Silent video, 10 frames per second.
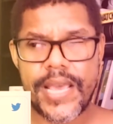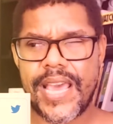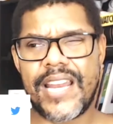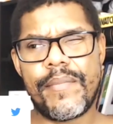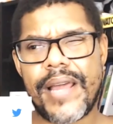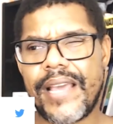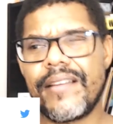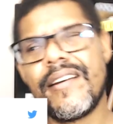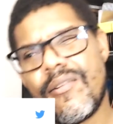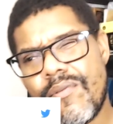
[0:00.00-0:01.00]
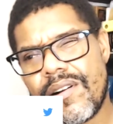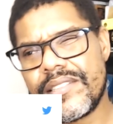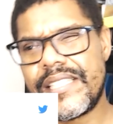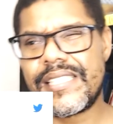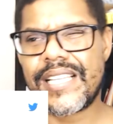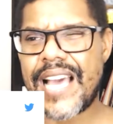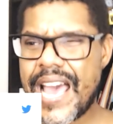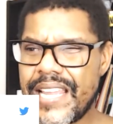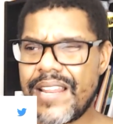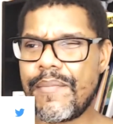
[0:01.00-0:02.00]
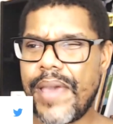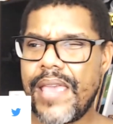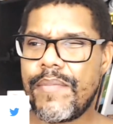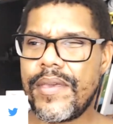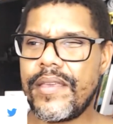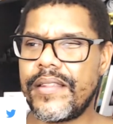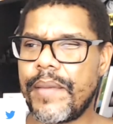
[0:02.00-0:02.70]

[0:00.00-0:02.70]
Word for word: And I'm like, well, she's kinda maybe.